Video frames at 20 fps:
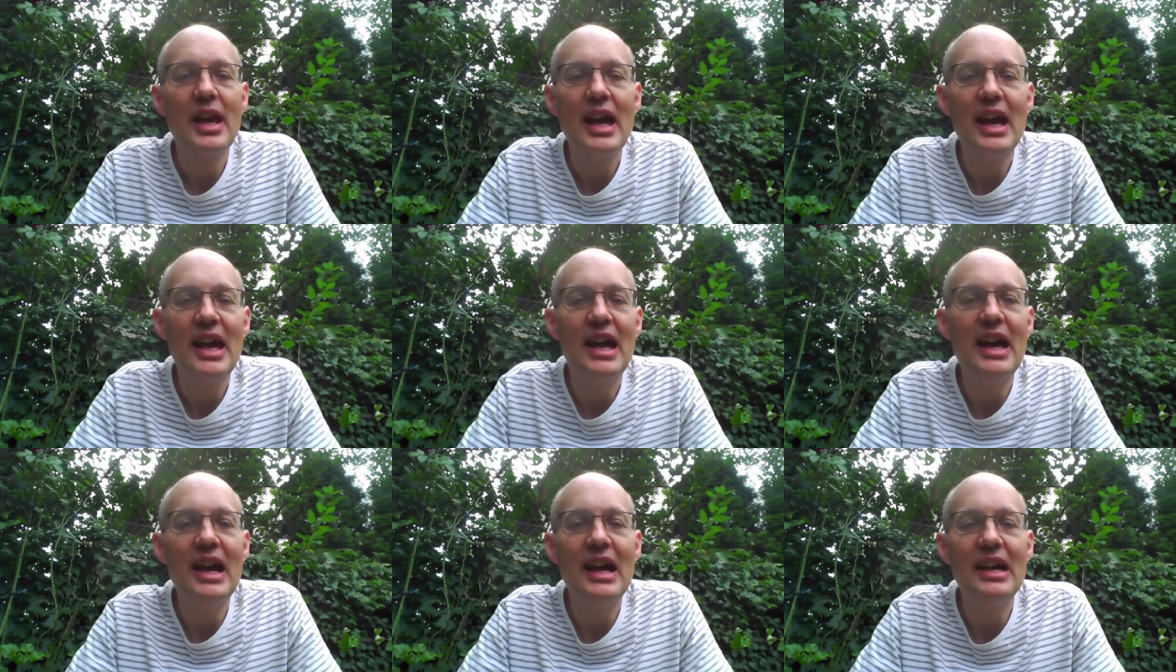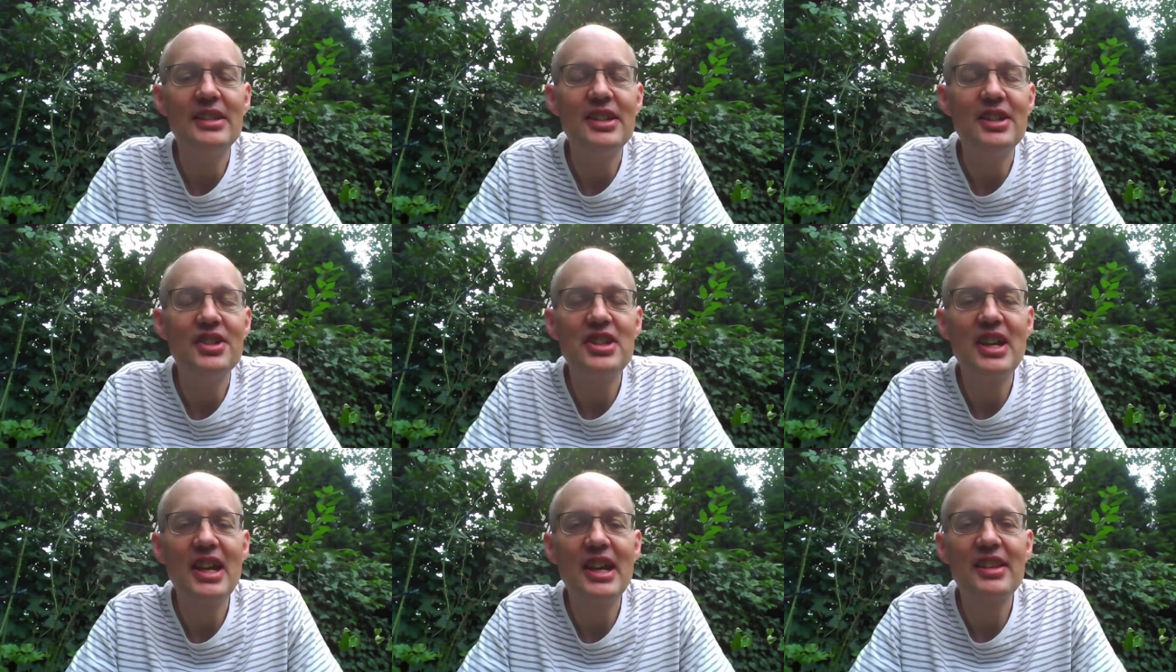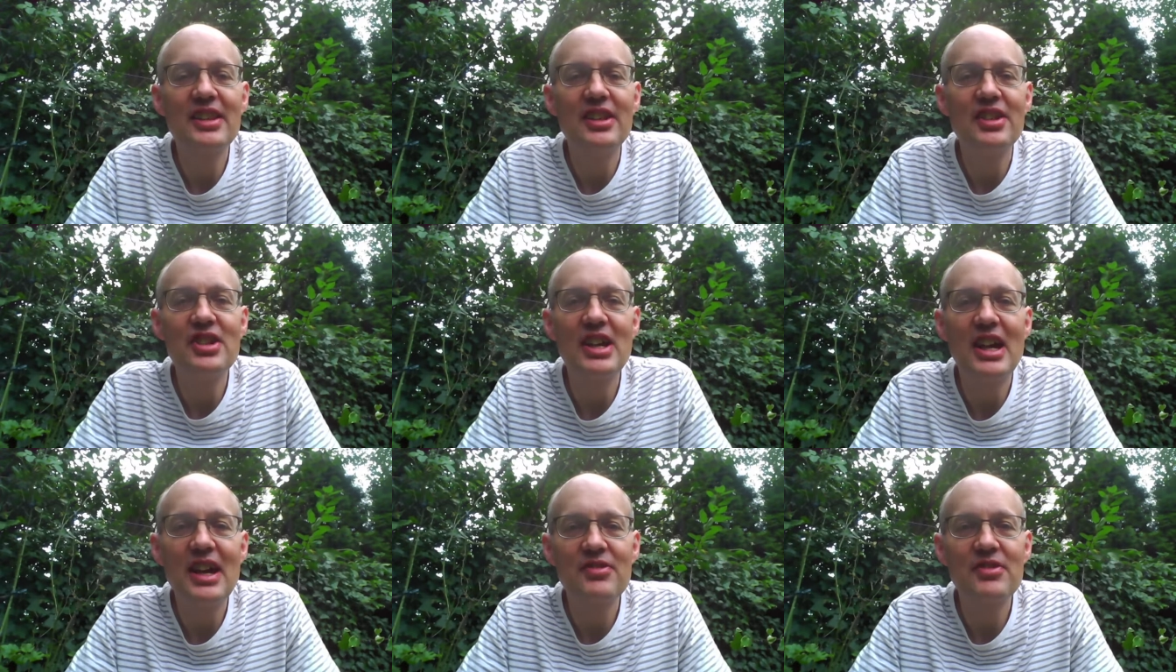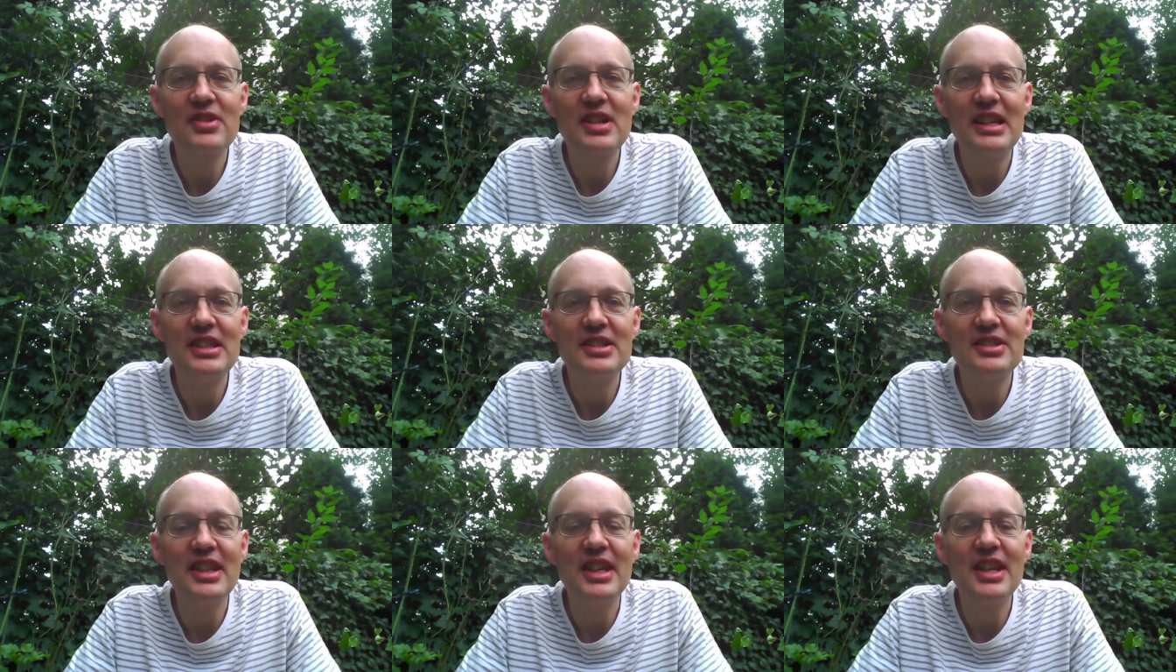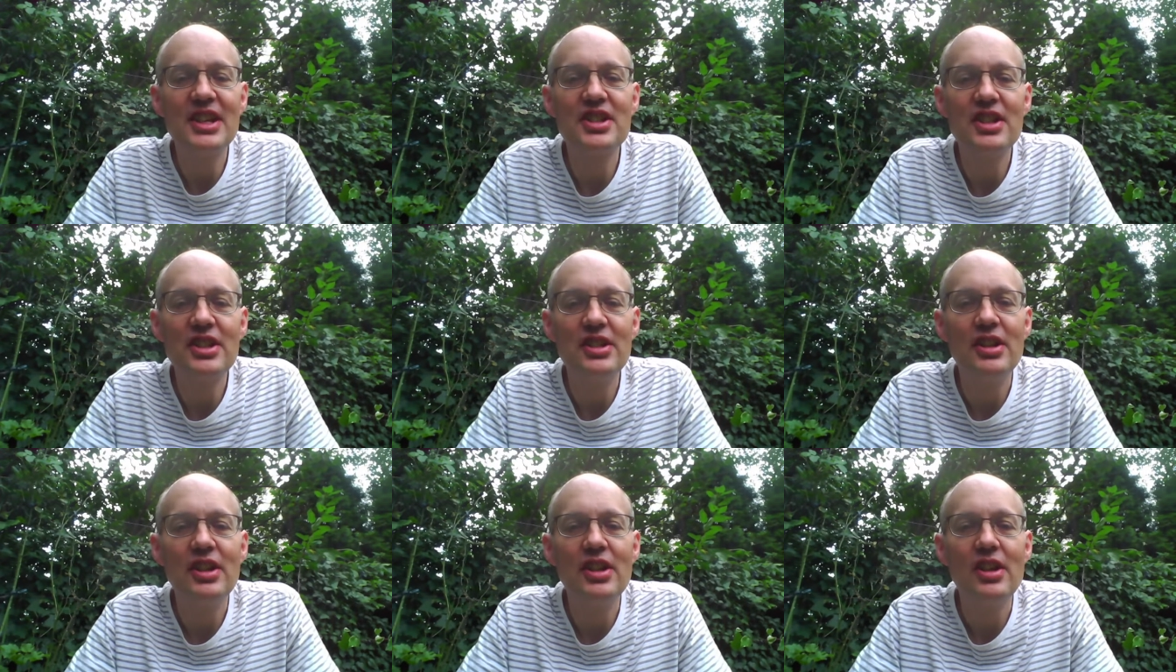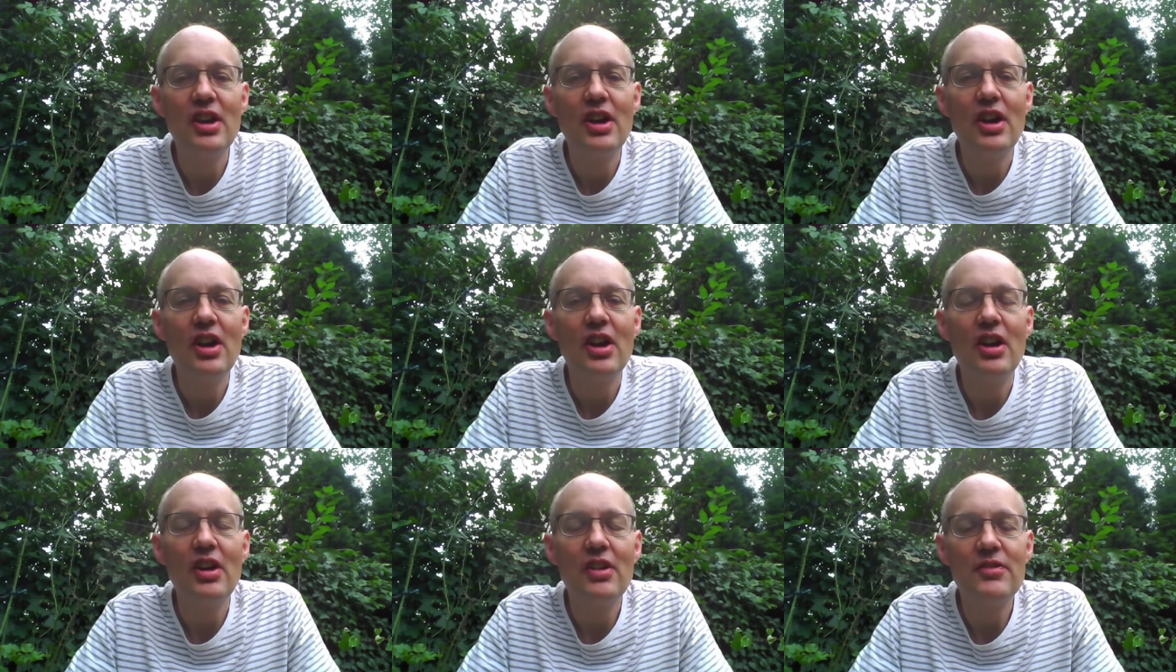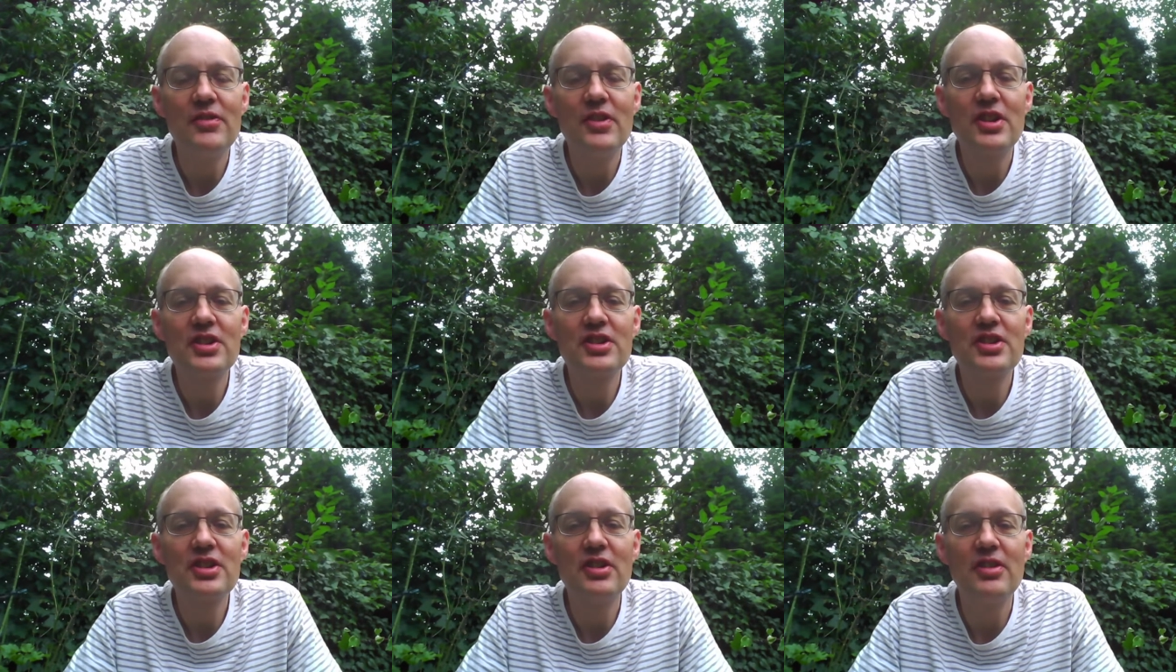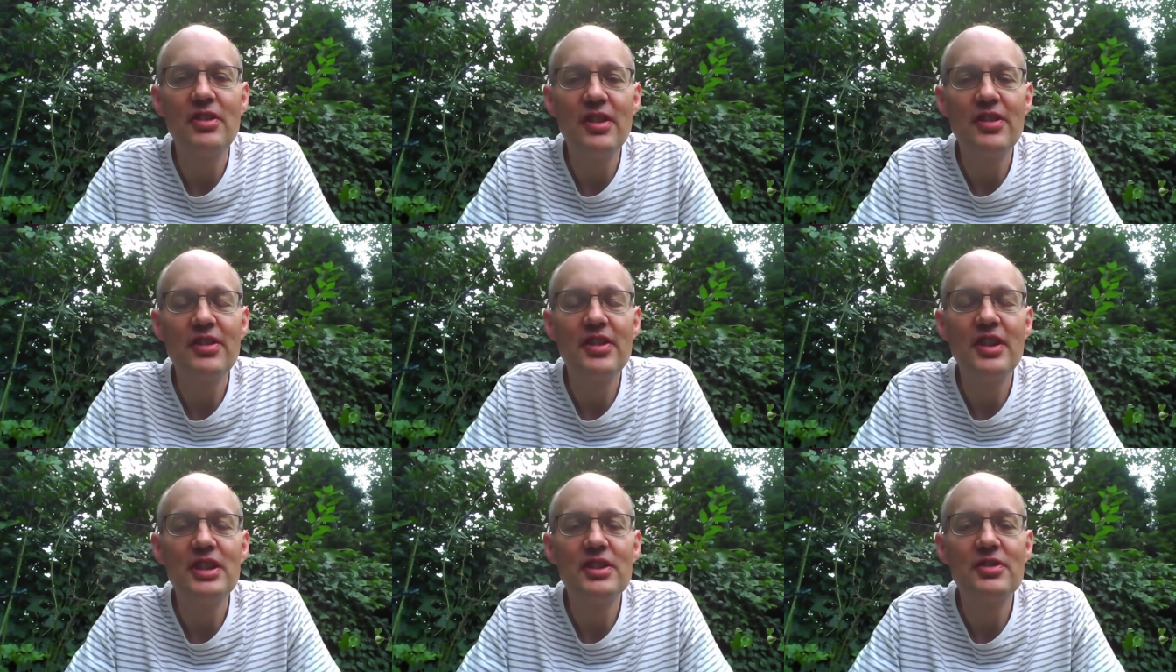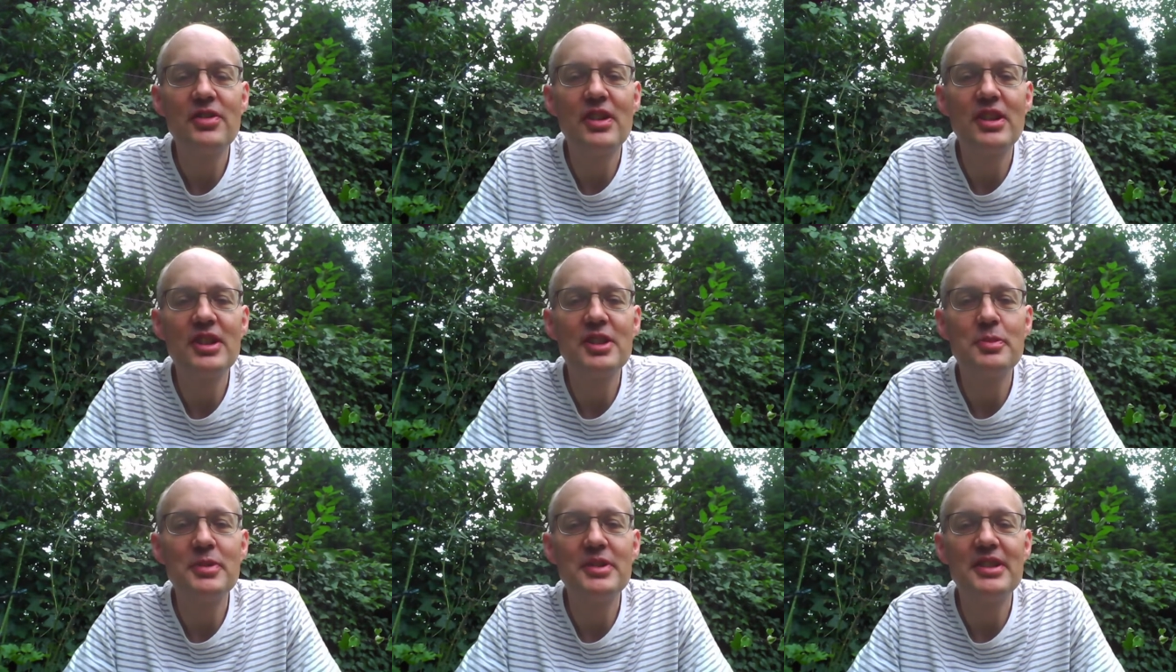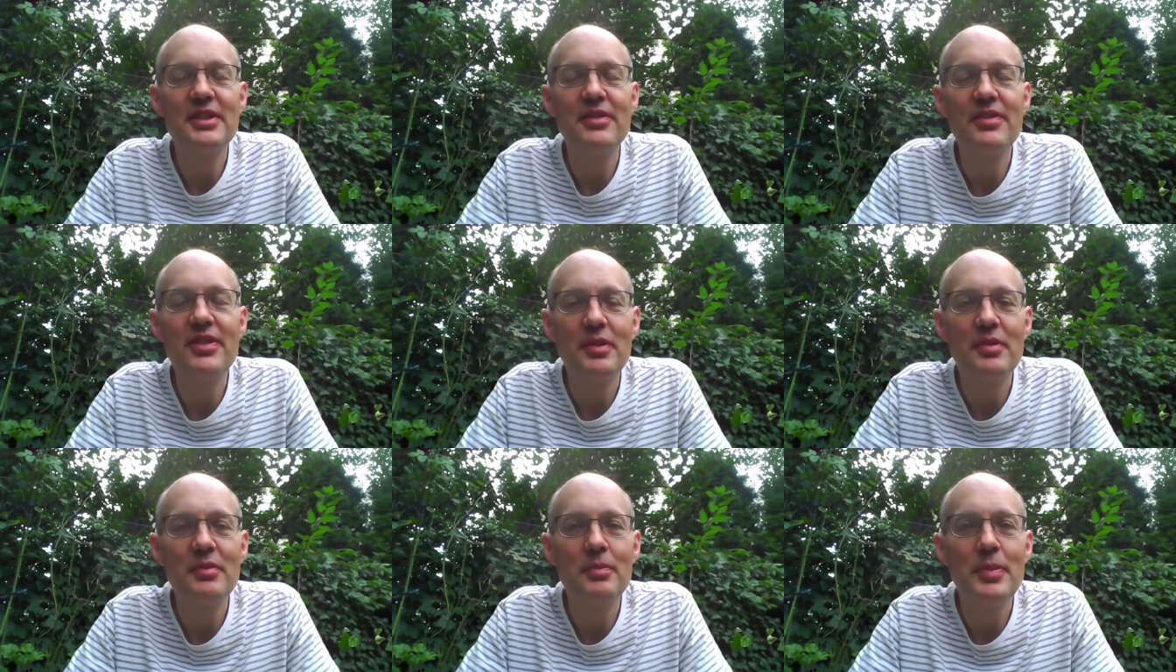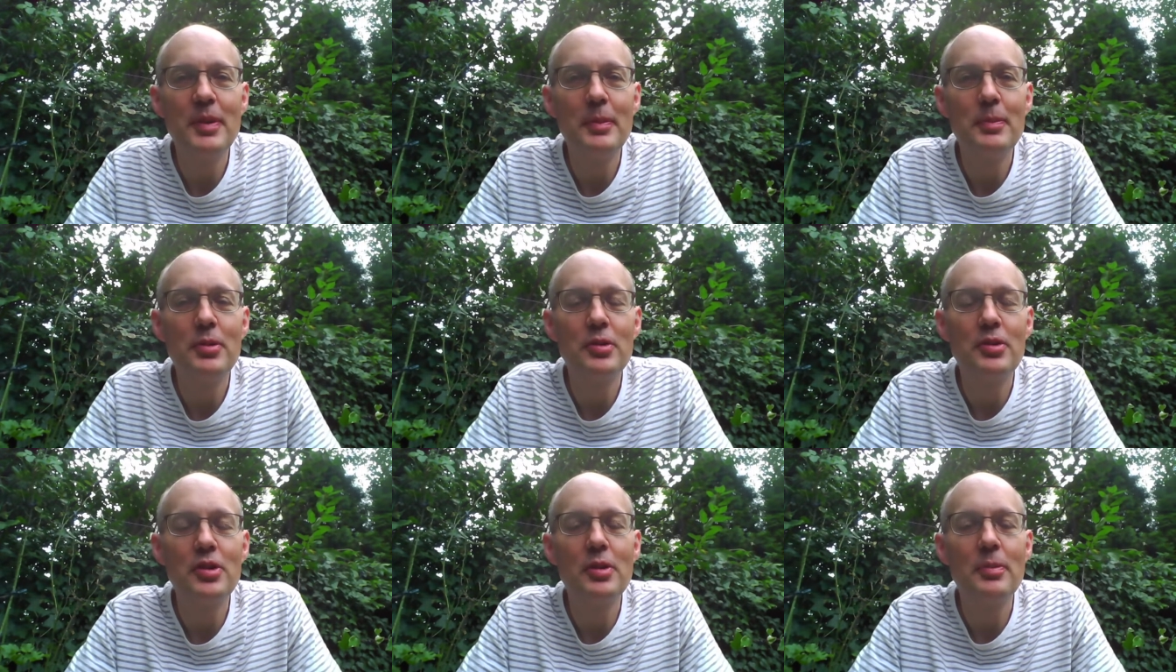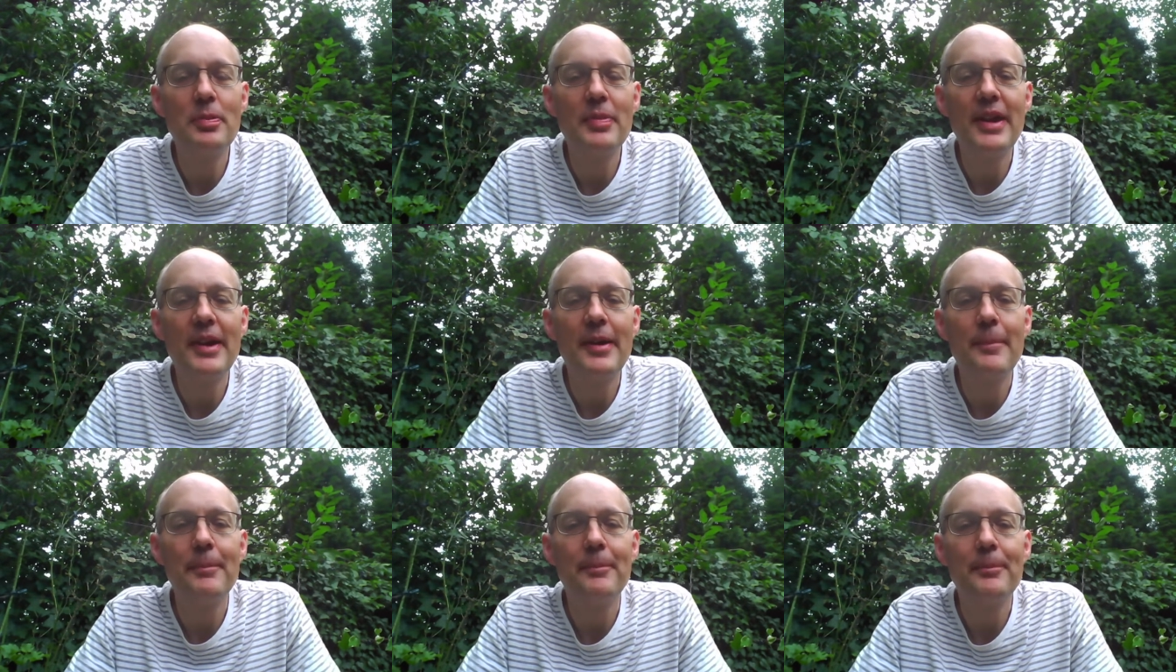uh, to check the draft translation of 1 Corinthians for a specific people group there.